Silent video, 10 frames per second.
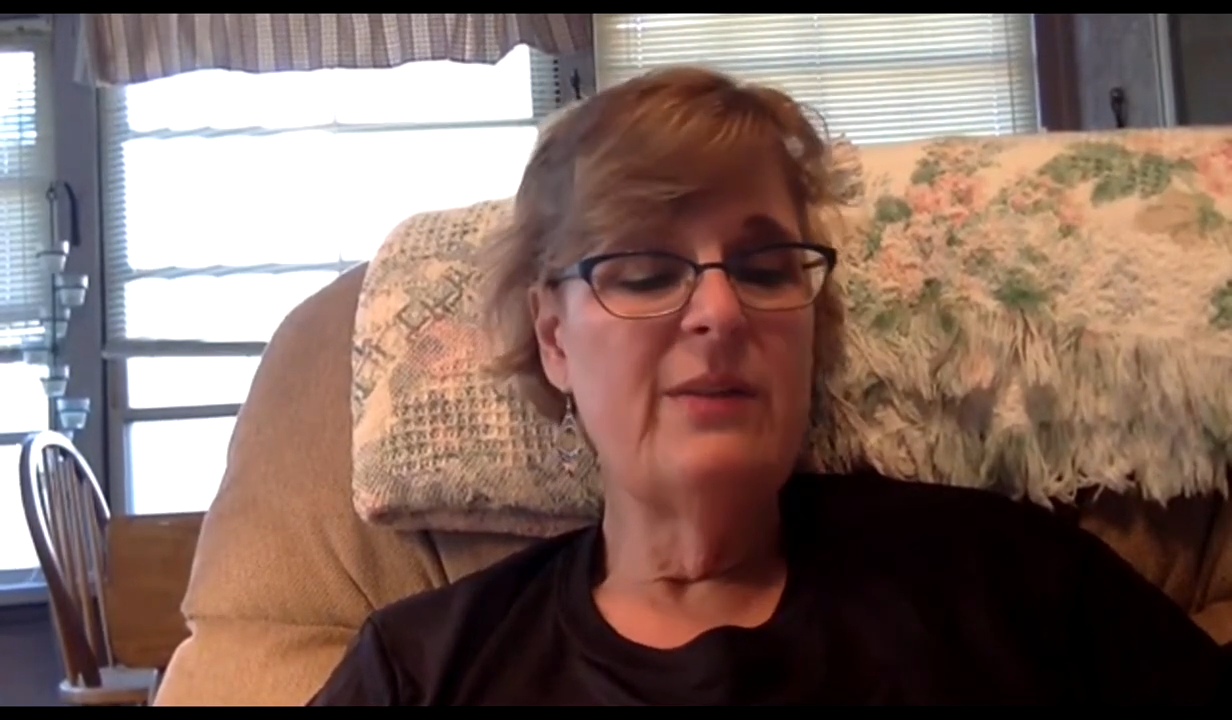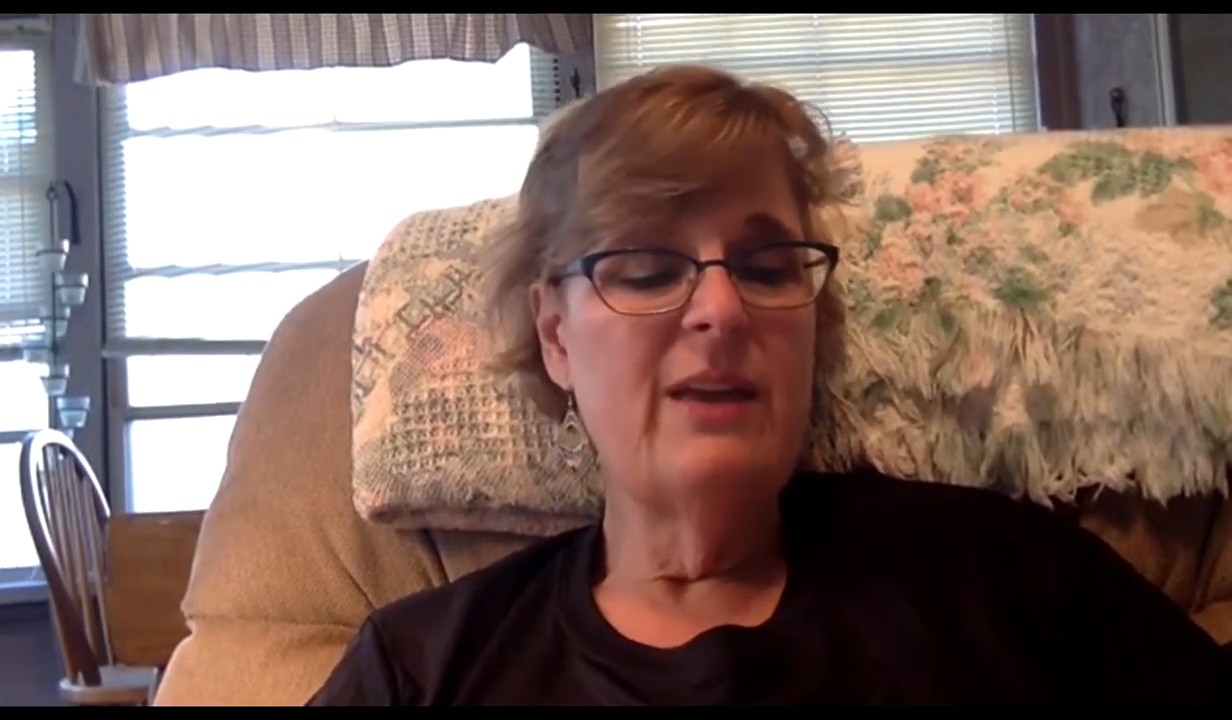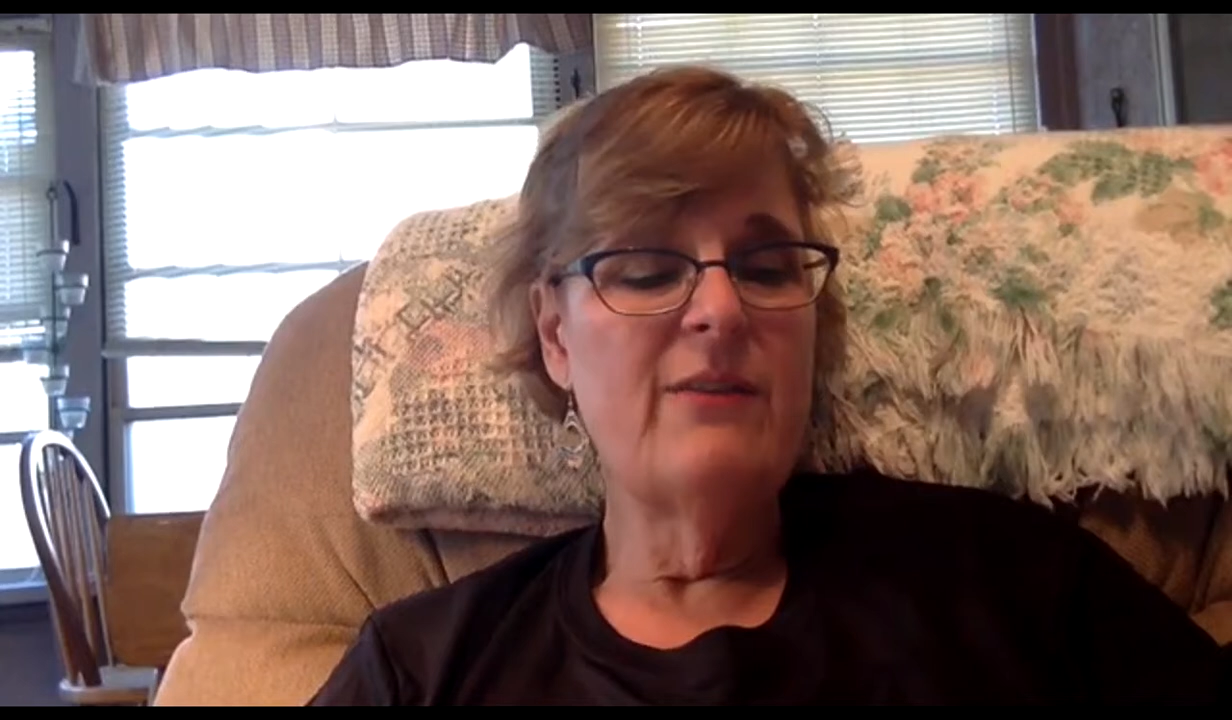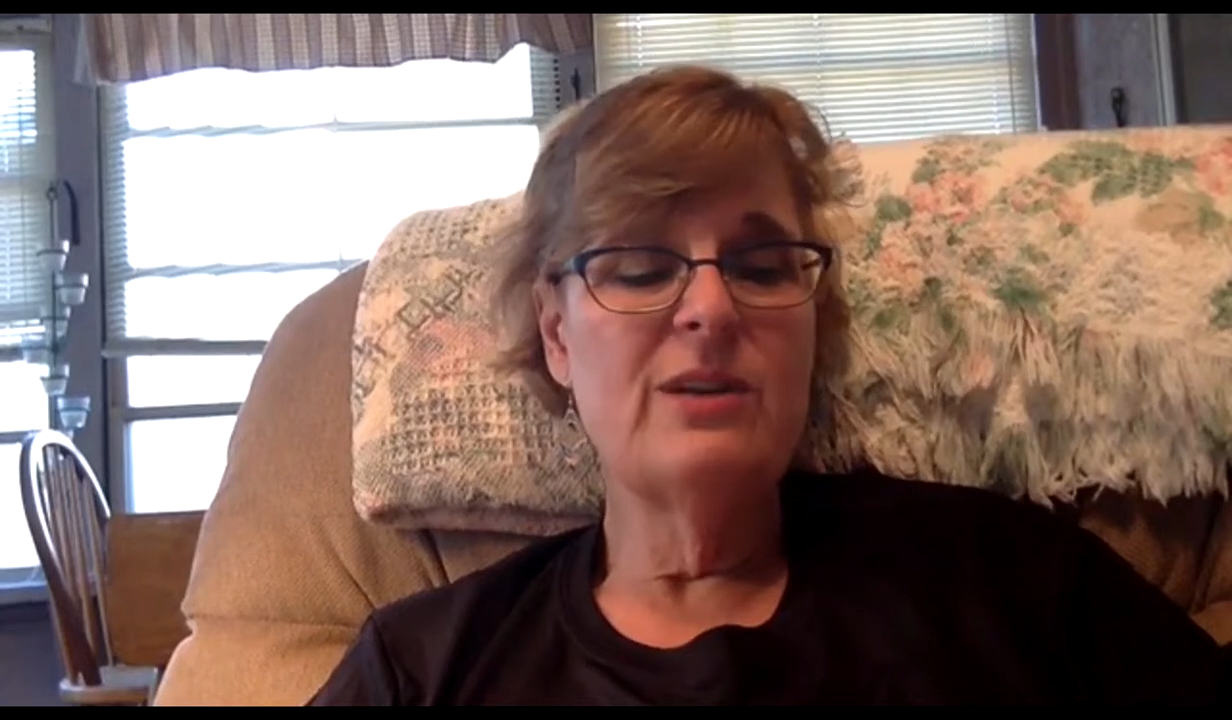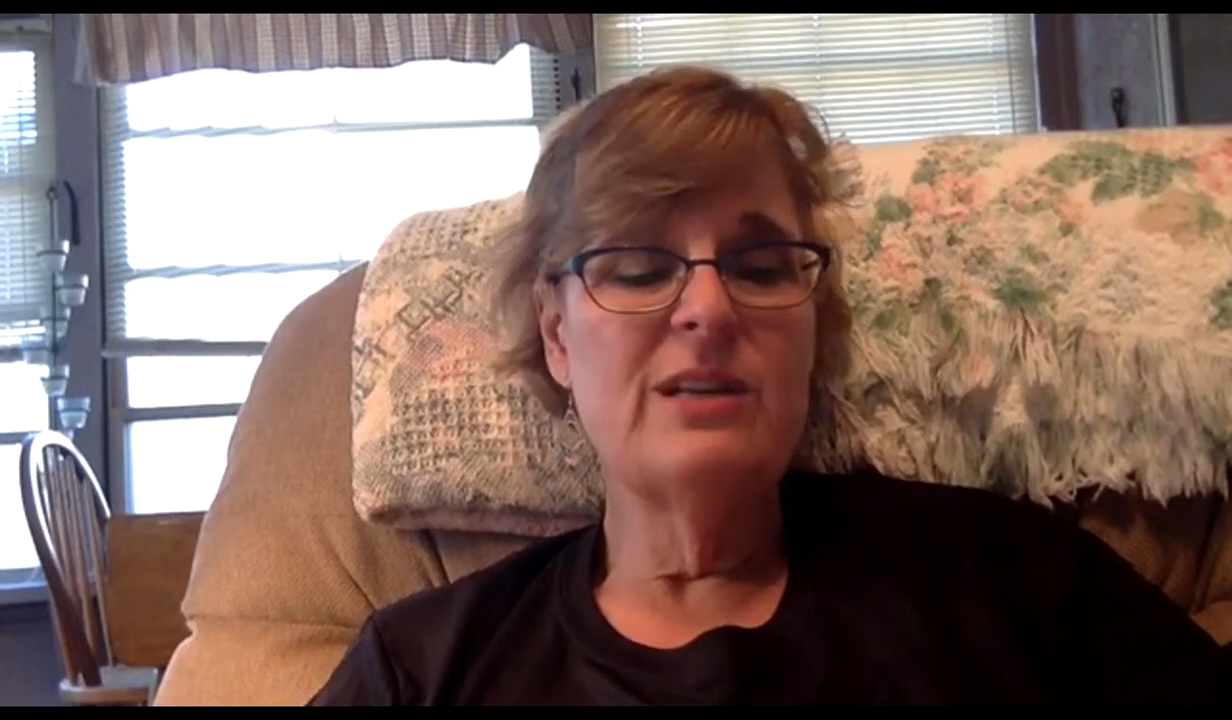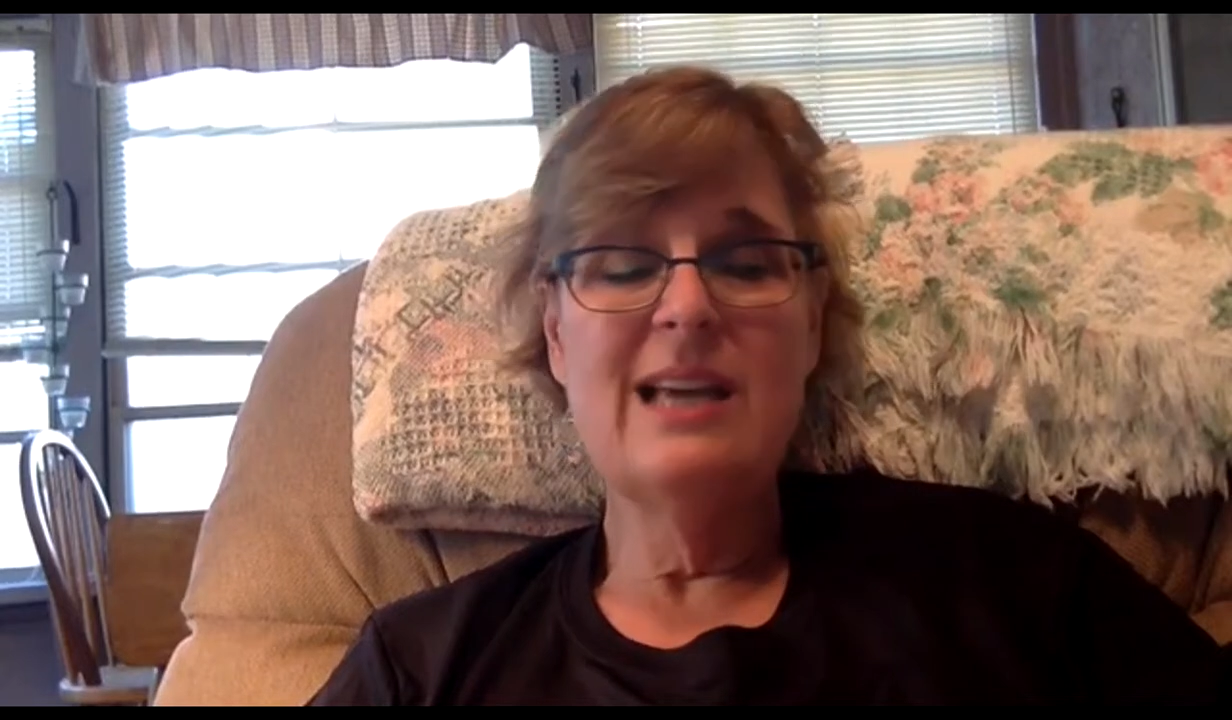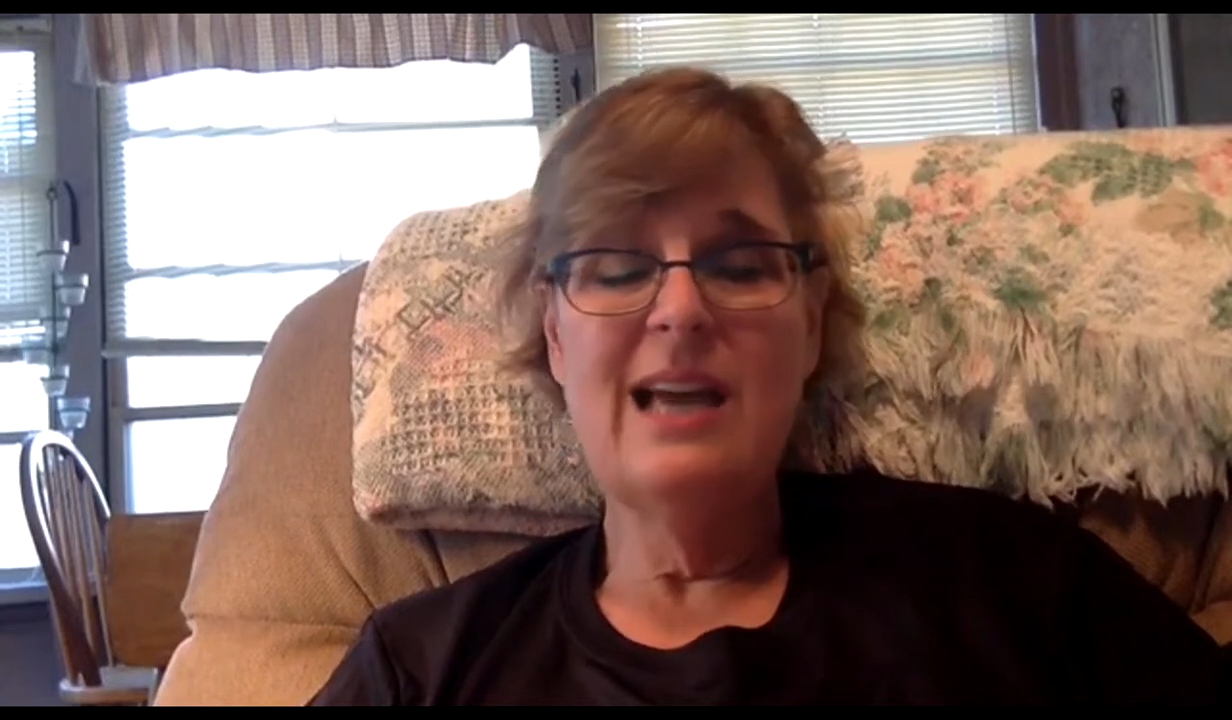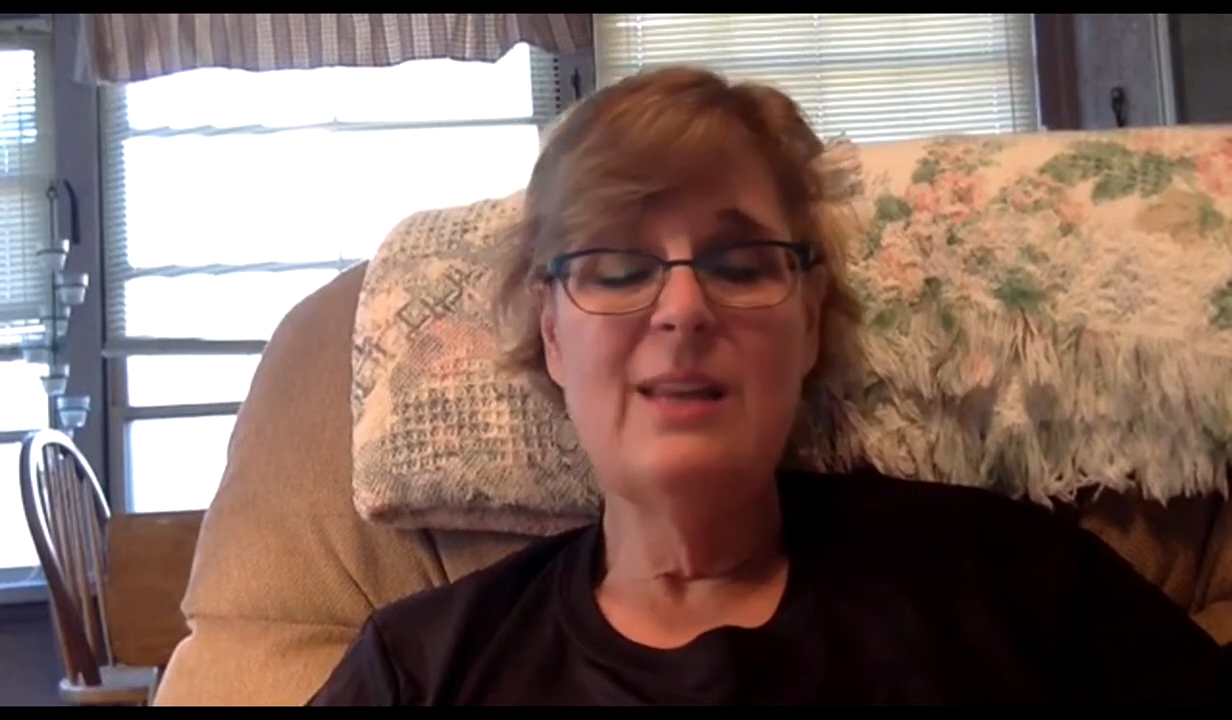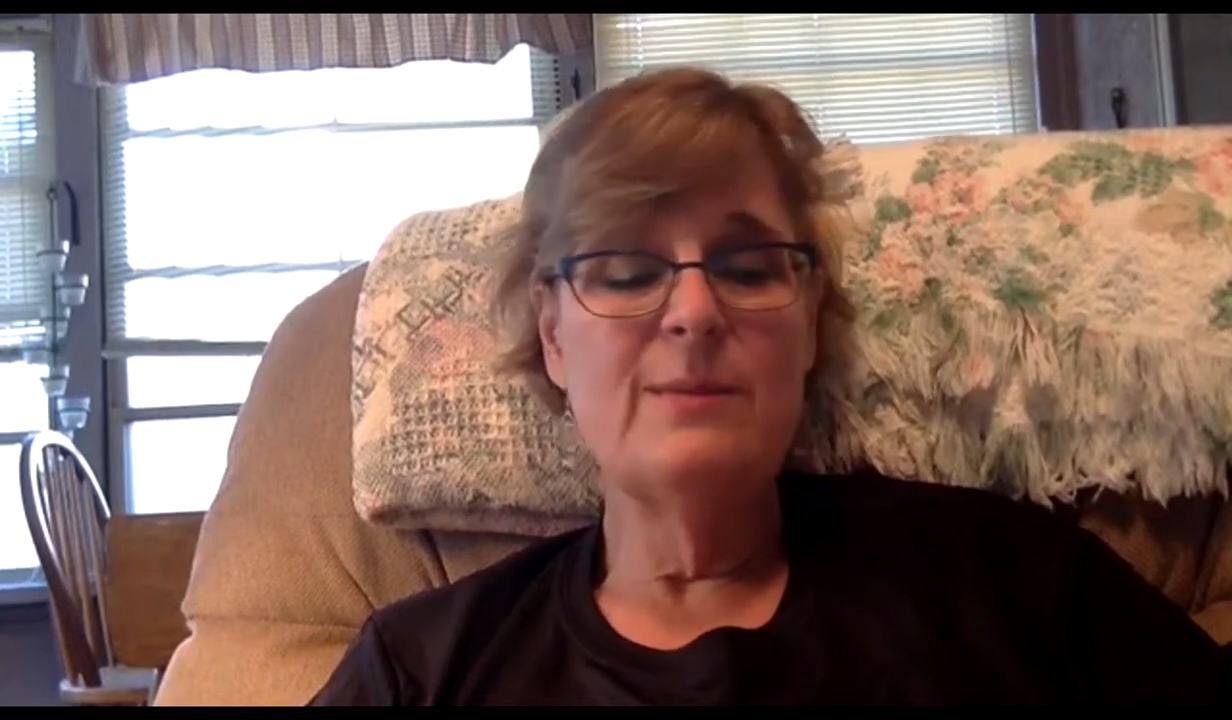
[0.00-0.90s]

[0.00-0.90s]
they've resigned